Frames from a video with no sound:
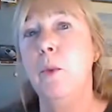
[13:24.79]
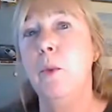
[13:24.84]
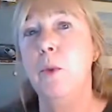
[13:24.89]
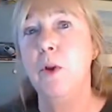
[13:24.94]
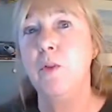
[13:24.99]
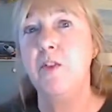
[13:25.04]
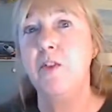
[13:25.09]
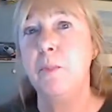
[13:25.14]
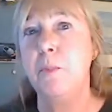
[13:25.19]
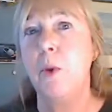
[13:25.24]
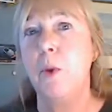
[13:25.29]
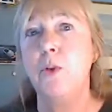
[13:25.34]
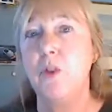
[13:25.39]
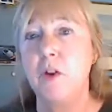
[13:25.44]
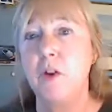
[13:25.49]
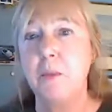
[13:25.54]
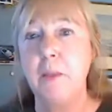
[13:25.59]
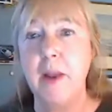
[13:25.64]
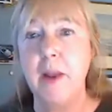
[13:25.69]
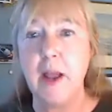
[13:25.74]
would have
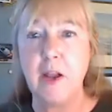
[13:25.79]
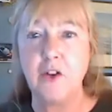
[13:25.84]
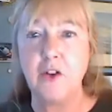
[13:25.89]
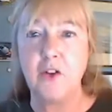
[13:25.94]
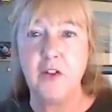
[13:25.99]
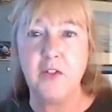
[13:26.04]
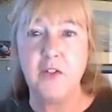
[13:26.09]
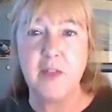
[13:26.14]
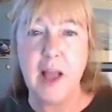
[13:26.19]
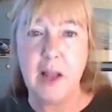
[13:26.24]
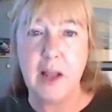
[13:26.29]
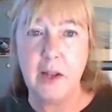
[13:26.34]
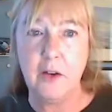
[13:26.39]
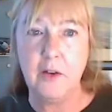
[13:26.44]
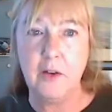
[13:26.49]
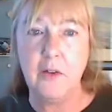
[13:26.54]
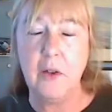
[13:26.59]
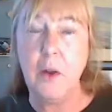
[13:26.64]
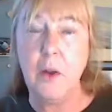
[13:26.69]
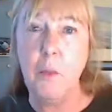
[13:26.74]
spotted Meenakshi's talent